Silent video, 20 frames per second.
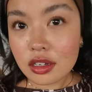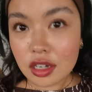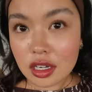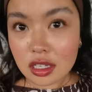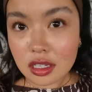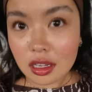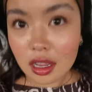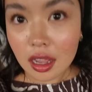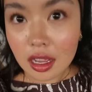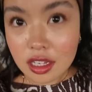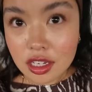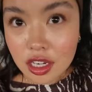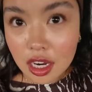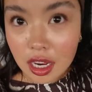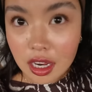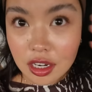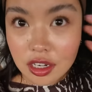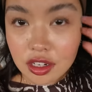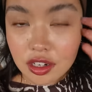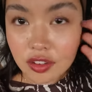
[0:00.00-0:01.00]
Just got
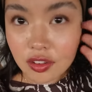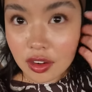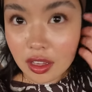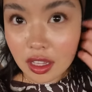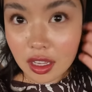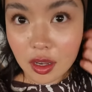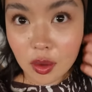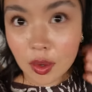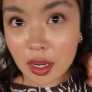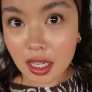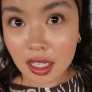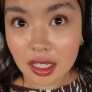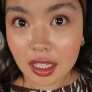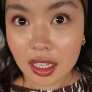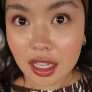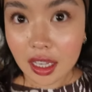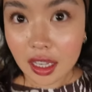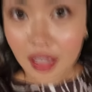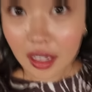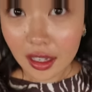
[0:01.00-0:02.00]
changed really
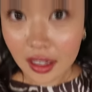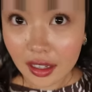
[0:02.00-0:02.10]
quickly